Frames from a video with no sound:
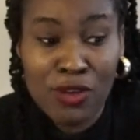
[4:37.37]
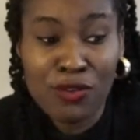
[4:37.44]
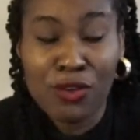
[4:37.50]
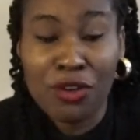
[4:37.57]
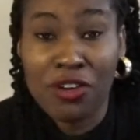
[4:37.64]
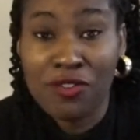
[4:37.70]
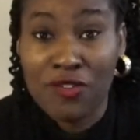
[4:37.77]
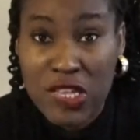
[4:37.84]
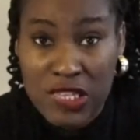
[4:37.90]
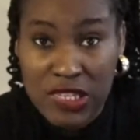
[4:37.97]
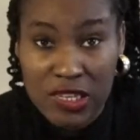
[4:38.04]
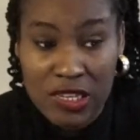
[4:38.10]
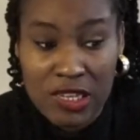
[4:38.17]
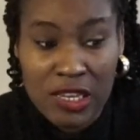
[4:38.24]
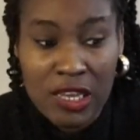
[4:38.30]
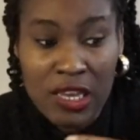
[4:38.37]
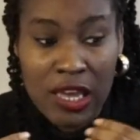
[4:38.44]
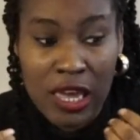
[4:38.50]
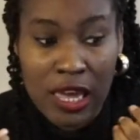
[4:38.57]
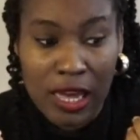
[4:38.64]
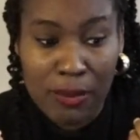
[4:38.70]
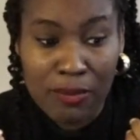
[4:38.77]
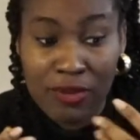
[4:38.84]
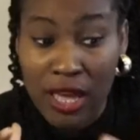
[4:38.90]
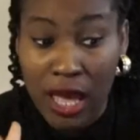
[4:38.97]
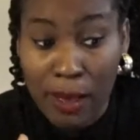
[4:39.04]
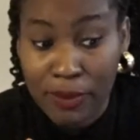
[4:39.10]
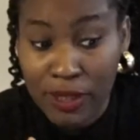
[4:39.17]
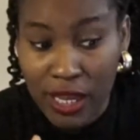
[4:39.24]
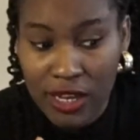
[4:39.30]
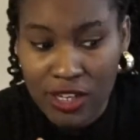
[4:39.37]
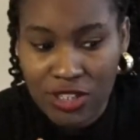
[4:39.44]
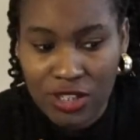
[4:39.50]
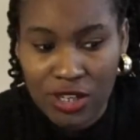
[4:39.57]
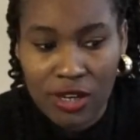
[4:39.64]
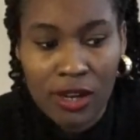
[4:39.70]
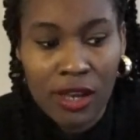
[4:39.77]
for their visa application.